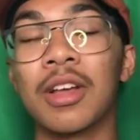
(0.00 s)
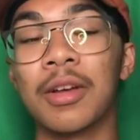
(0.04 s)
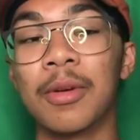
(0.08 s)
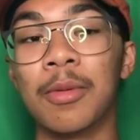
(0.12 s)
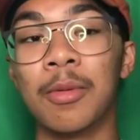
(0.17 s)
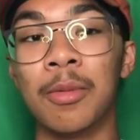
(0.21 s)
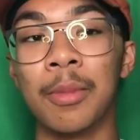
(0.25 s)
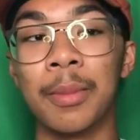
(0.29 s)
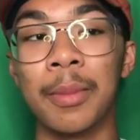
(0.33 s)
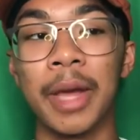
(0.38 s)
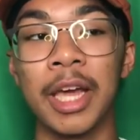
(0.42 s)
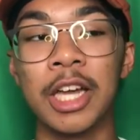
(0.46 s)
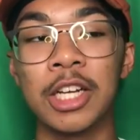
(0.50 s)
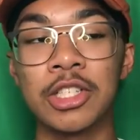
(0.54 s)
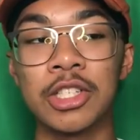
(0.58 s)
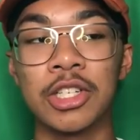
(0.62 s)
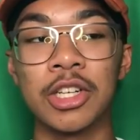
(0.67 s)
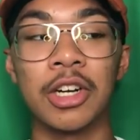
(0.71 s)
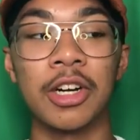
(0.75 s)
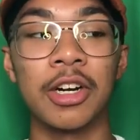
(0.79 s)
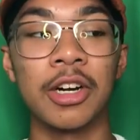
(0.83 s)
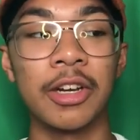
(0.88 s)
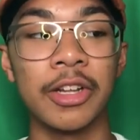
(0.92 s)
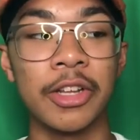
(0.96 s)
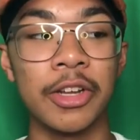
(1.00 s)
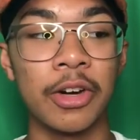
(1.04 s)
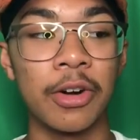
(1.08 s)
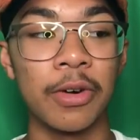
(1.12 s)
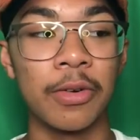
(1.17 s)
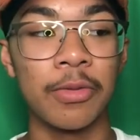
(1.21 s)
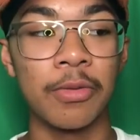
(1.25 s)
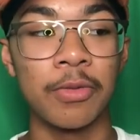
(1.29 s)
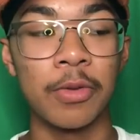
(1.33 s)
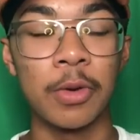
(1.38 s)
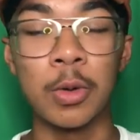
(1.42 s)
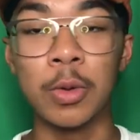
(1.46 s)
Make sure that your
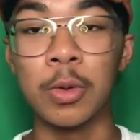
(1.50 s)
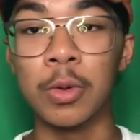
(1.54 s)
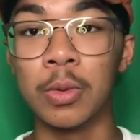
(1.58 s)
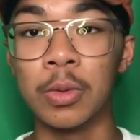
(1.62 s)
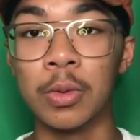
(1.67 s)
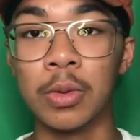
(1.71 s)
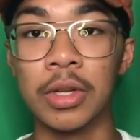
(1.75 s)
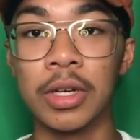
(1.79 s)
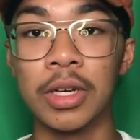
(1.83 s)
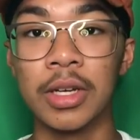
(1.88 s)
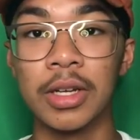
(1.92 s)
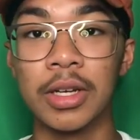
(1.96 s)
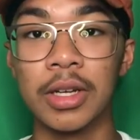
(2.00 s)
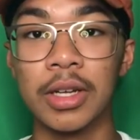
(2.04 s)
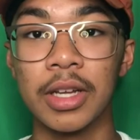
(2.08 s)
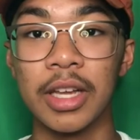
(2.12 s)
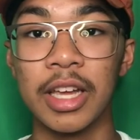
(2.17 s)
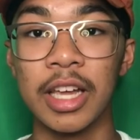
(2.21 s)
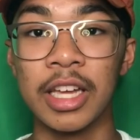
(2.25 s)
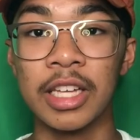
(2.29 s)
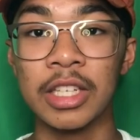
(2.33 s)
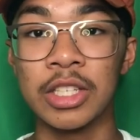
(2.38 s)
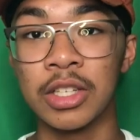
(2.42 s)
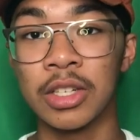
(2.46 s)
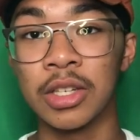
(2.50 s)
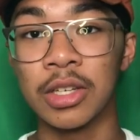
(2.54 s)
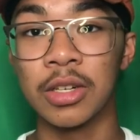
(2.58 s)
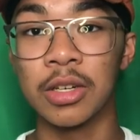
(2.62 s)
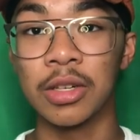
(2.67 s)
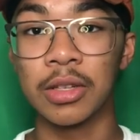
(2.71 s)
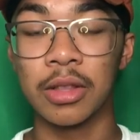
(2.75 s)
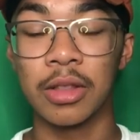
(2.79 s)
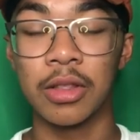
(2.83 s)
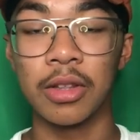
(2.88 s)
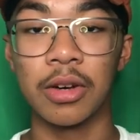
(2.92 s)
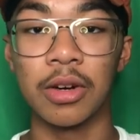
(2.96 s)
food is
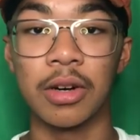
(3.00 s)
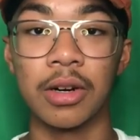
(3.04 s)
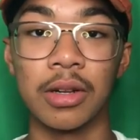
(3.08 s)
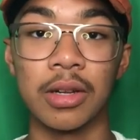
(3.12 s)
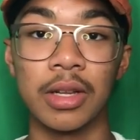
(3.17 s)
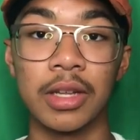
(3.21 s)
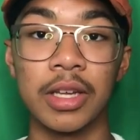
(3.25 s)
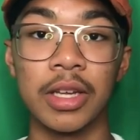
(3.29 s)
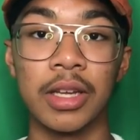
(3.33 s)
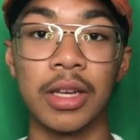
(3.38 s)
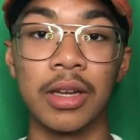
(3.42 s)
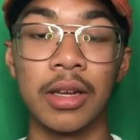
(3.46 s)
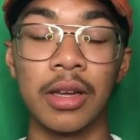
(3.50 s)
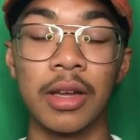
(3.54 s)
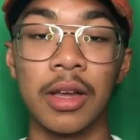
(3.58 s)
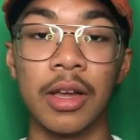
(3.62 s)
cooked thoroughly,